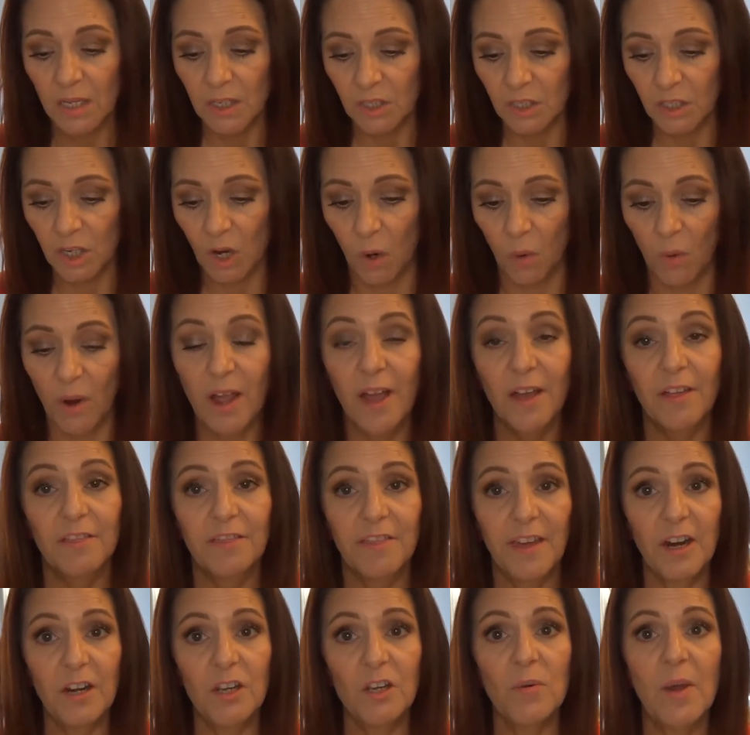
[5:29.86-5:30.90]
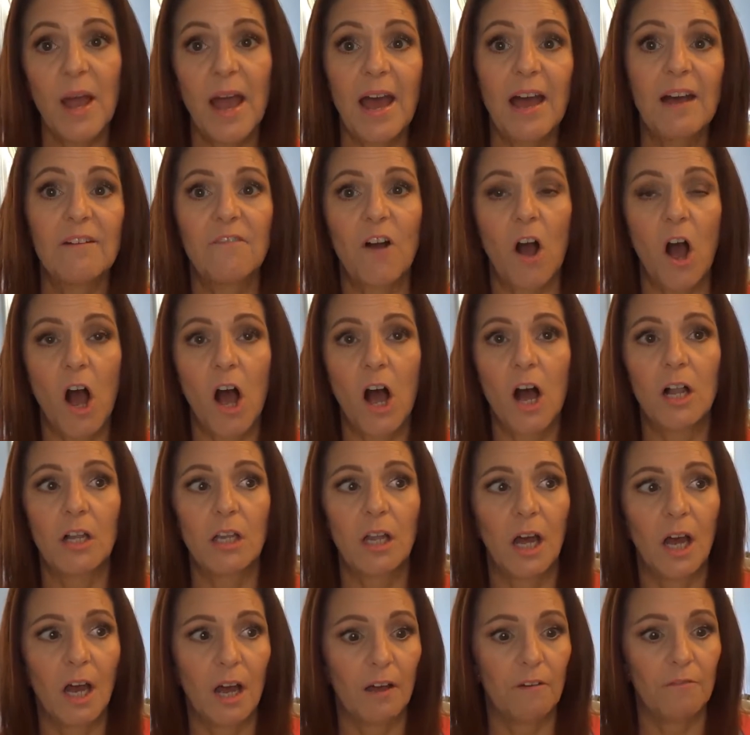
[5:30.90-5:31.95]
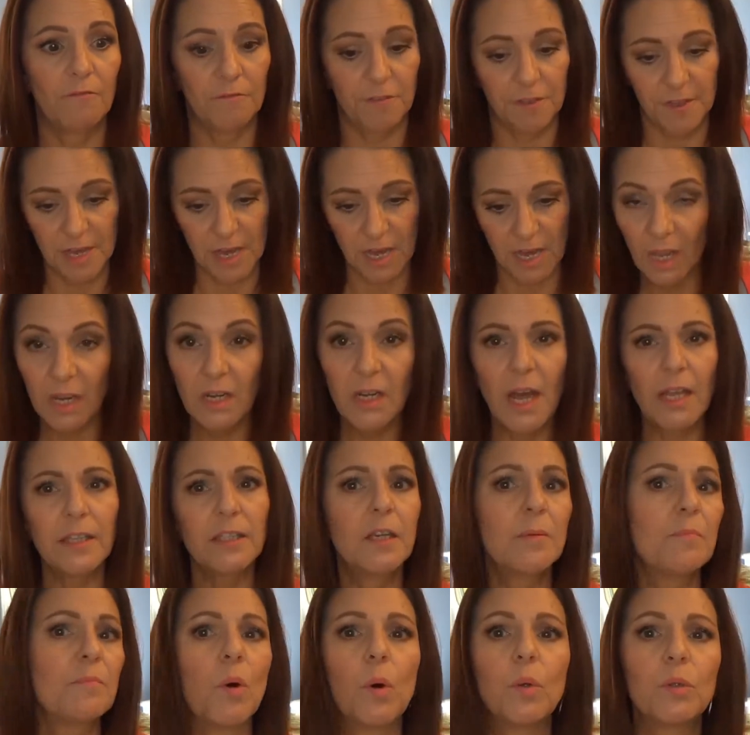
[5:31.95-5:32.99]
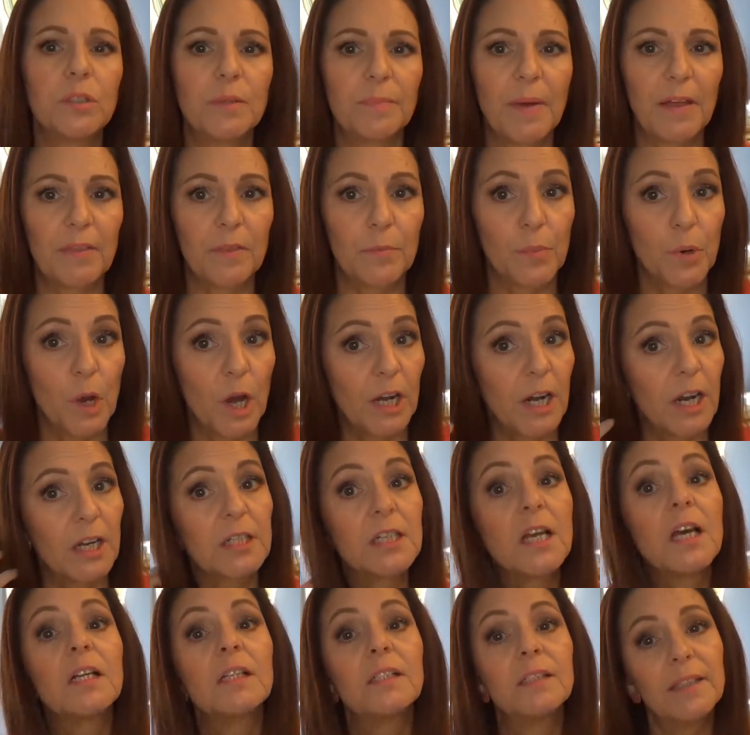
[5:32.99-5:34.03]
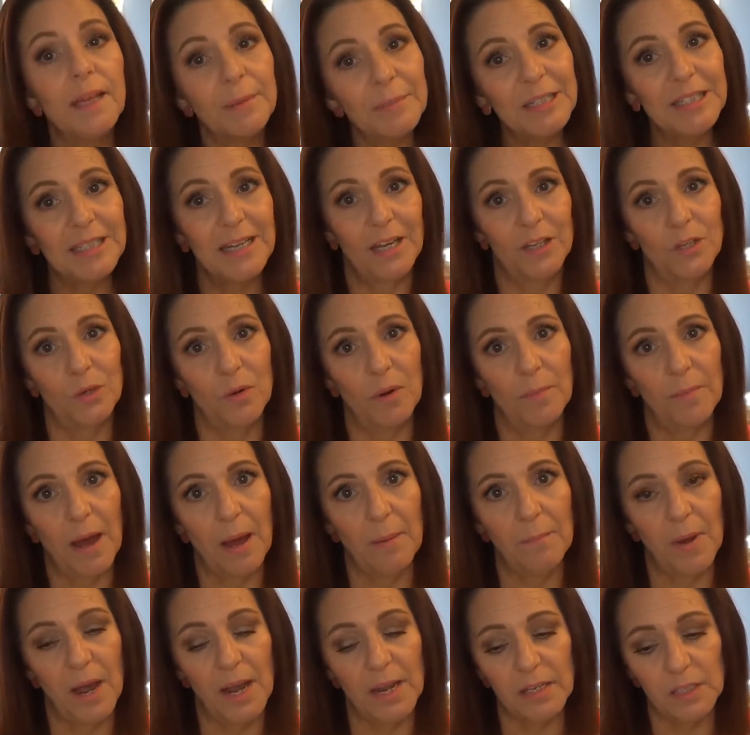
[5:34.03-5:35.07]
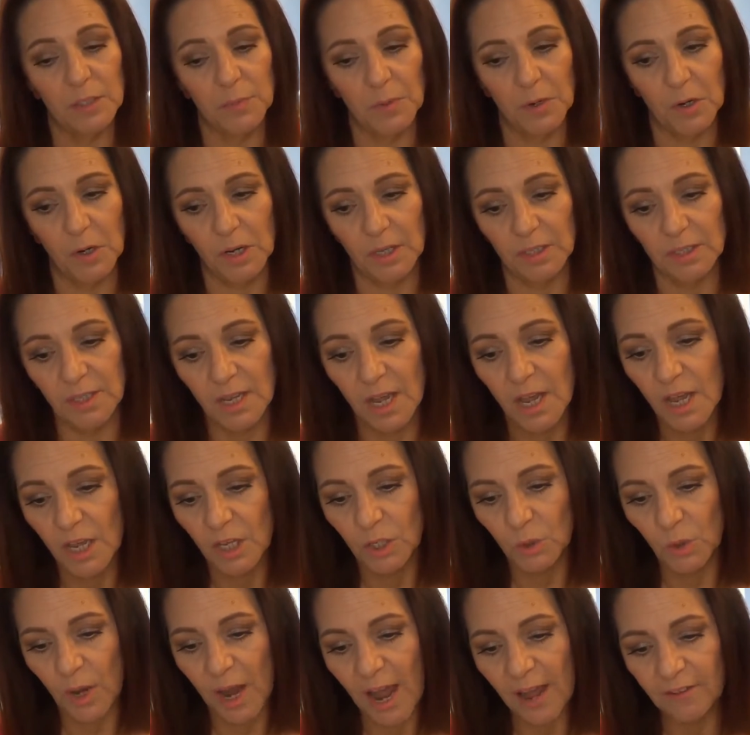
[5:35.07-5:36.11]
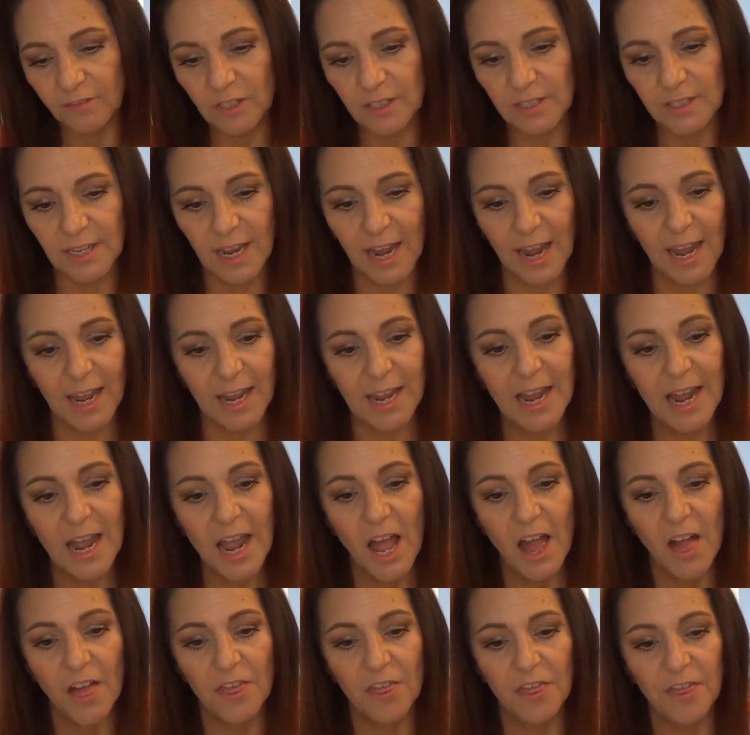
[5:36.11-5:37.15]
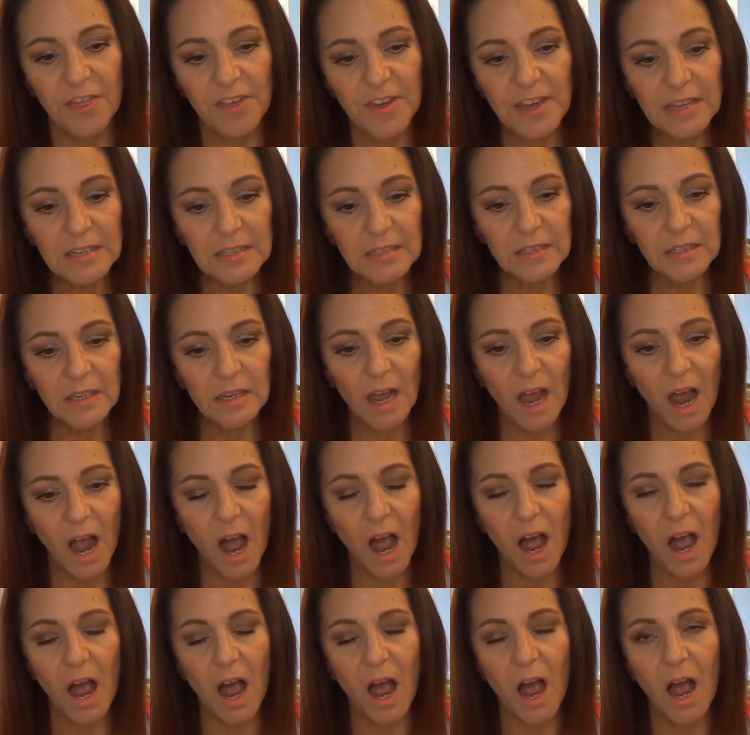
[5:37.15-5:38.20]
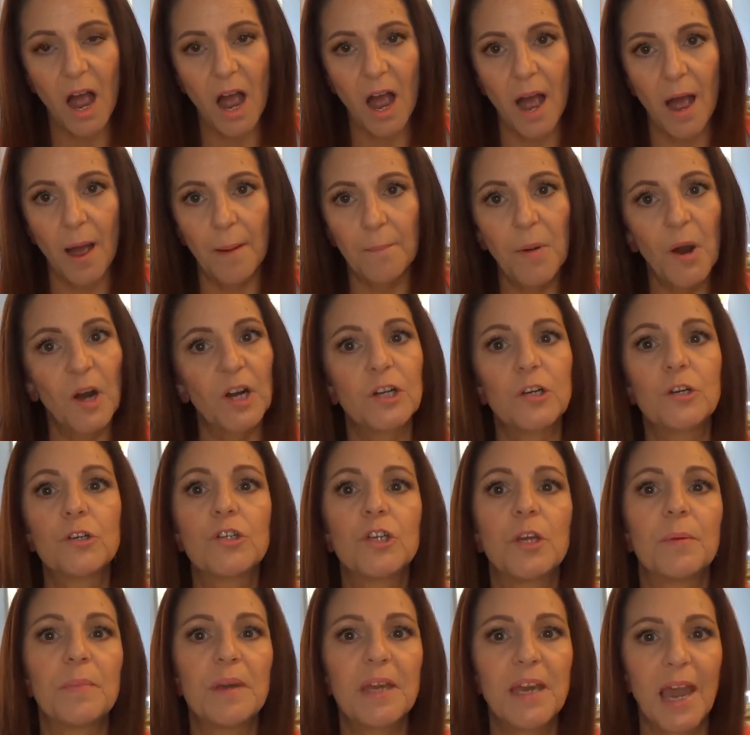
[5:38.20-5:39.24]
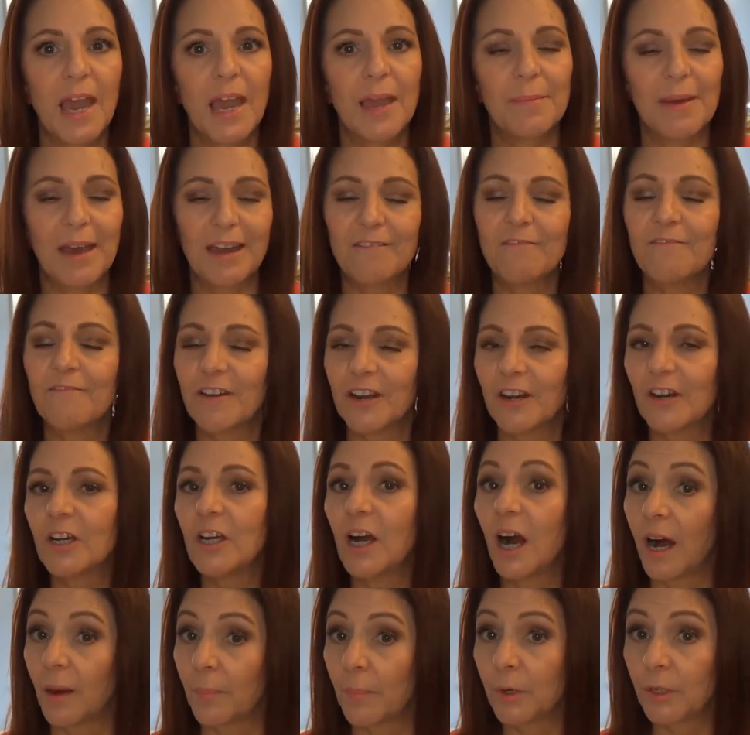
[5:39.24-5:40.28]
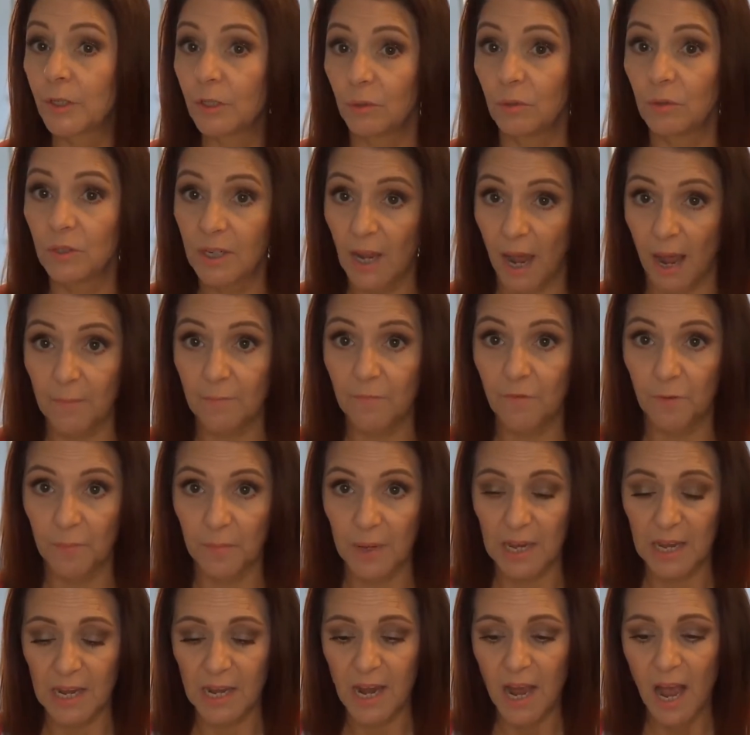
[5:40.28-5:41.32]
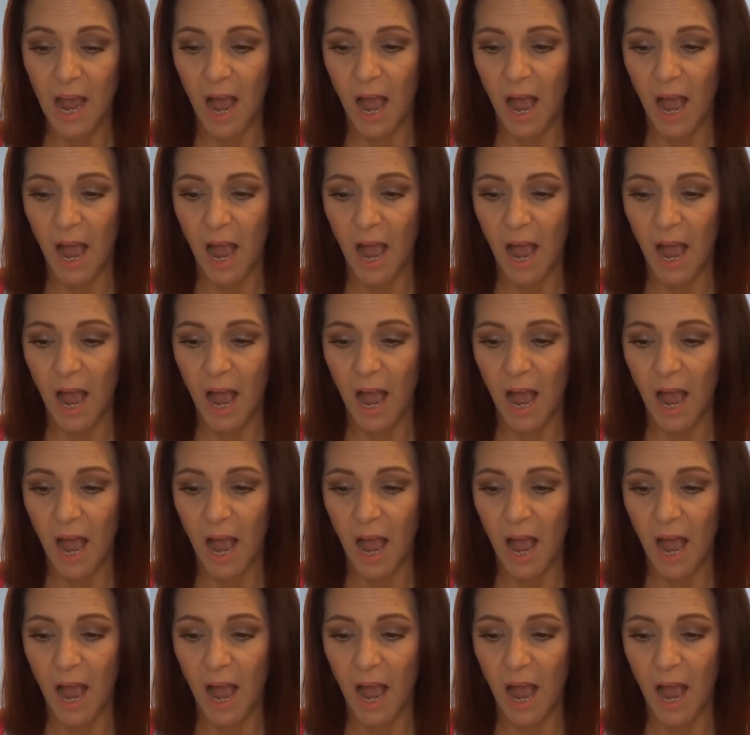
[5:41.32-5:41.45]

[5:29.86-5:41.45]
So there you have all of the nuts and bolts about the product. Let me tell you about my experience. So I have to say, this partnership came at a very opportune time for me.